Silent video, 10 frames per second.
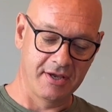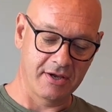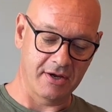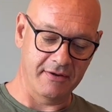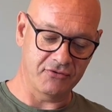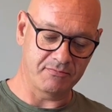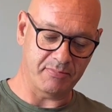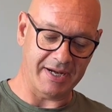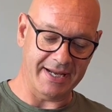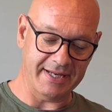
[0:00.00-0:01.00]
kind of
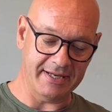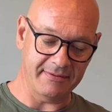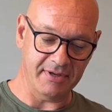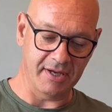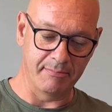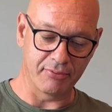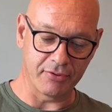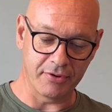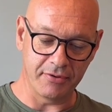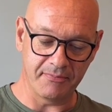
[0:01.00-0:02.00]
planning a
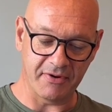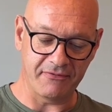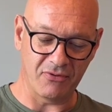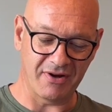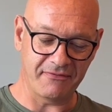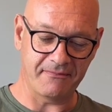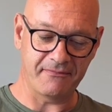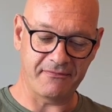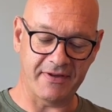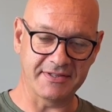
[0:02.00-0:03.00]
brew. I thought I
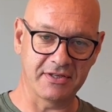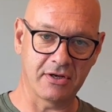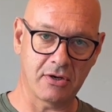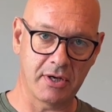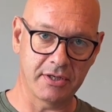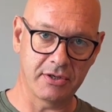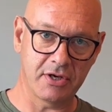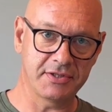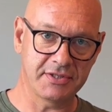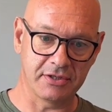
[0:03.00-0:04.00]
fancied a kind of
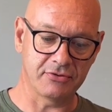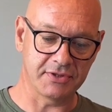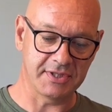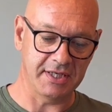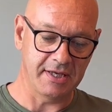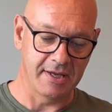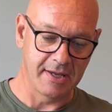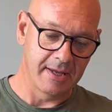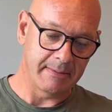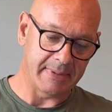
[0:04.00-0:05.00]
nice citrusy
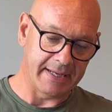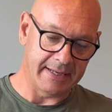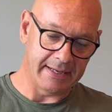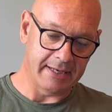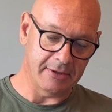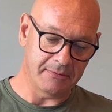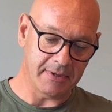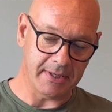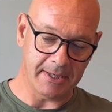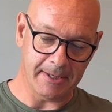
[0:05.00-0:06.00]
pale ale.
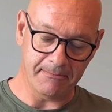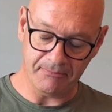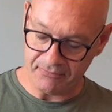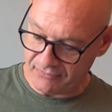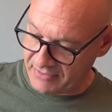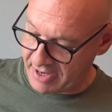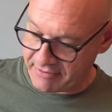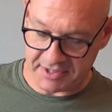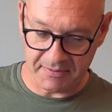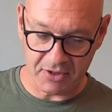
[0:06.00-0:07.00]
Um, that
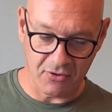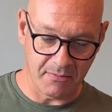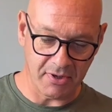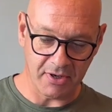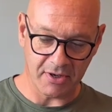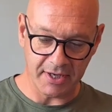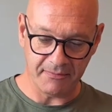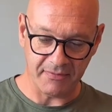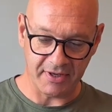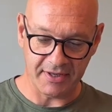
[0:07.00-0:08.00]
recipe caught my eye
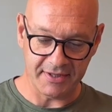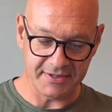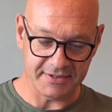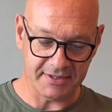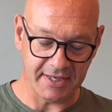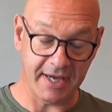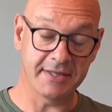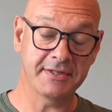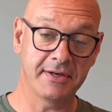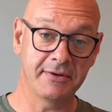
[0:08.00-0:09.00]
and yeah,
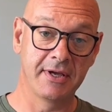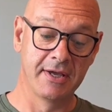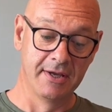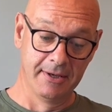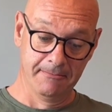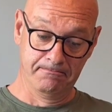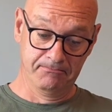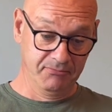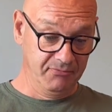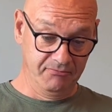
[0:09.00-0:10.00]
so
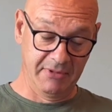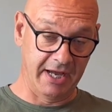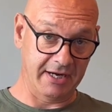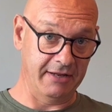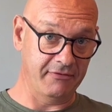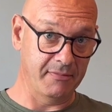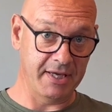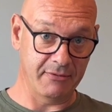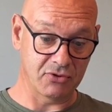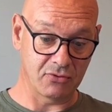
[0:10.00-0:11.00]
luckily for me,
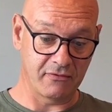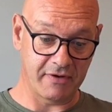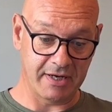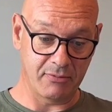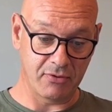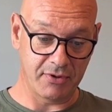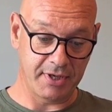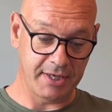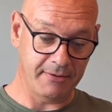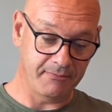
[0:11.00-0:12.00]
it was all available on
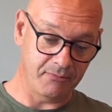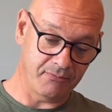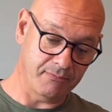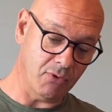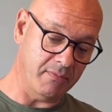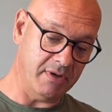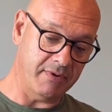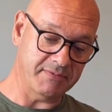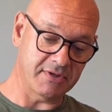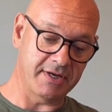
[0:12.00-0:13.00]
the on
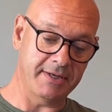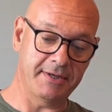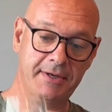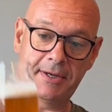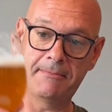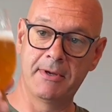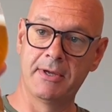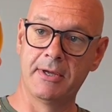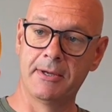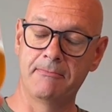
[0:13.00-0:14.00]
website and uh,
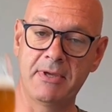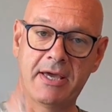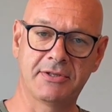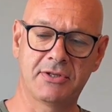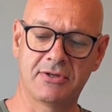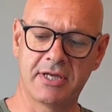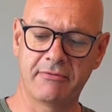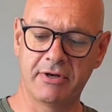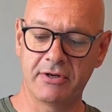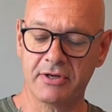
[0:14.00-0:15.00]
yeah, it's turned out
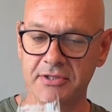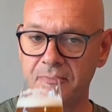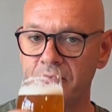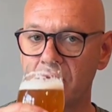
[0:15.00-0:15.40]
really nice.